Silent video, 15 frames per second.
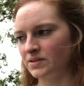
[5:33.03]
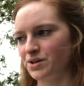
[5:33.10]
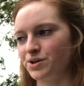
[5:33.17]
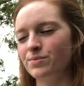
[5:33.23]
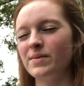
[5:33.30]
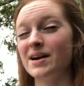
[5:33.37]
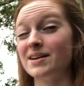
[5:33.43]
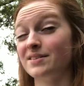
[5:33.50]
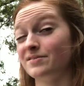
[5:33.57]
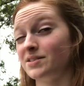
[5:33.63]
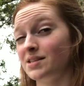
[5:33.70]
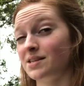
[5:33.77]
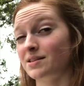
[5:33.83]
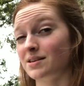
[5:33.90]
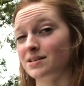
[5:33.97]
You might have
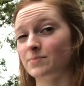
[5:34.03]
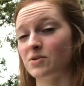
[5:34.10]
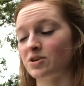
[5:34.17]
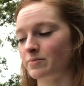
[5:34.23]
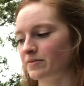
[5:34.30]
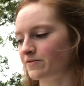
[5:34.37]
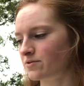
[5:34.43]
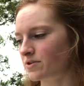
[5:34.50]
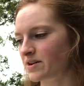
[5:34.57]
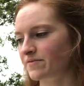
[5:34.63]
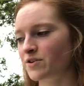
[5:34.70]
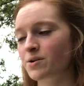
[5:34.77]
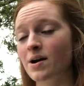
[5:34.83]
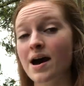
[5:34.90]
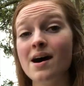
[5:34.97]
seen this book before.
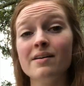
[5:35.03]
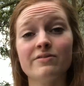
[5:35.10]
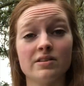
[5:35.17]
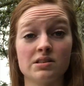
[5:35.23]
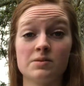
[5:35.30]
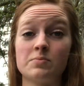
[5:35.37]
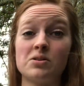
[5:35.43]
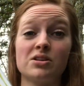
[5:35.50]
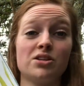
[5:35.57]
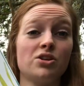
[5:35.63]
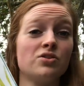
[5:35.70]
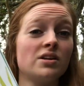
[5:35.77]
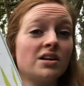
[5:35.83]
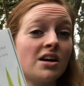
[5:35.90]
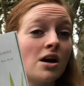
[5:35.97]
If you have this book,
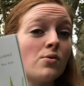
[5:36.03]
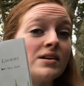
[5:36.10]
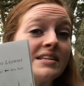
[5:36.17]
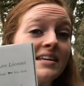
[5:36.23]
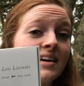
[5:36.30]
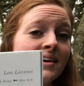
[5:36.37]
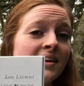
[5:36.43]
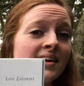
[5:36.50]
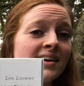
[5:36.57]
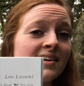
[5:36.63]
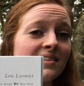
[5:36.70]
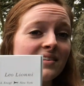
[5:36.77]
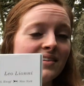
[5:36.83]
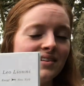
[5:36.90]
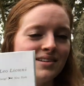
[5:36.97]
you can go and get it.
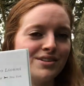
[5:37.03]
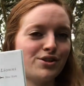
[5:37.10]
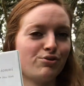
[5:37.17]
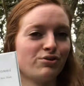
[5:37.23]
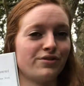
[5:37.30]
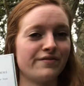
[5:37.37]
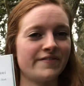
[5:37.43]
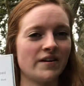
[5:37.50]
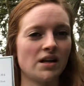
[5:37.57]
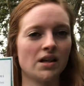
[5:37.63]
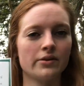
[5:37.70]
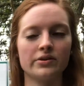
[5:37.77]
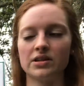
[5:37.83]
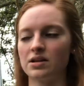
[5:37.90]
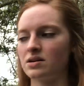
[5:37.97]
You can
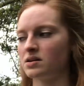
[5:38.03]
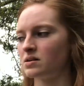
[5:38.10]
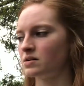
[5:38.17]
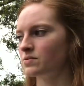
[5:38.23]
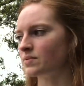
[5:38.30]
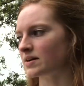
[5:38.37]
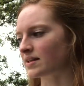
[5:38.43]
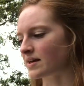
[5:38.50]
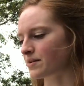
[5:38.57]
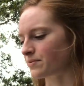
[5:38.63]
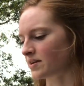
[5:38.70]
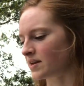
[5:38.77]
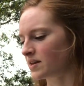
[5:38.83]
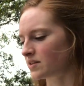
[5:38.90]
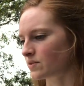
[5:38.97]
follow along while I
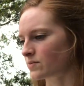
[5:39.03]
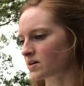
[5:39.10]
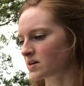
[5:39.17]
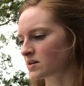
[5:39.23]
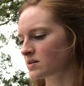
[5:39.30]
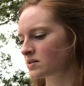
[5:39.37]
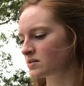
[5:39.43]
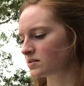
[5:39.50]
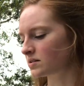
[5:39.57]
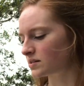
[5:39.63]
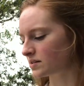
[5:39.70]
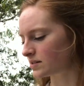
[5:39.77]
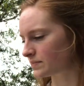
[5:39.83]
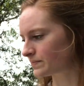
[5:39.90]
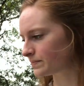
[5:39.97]
read the
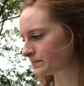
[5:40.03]
words.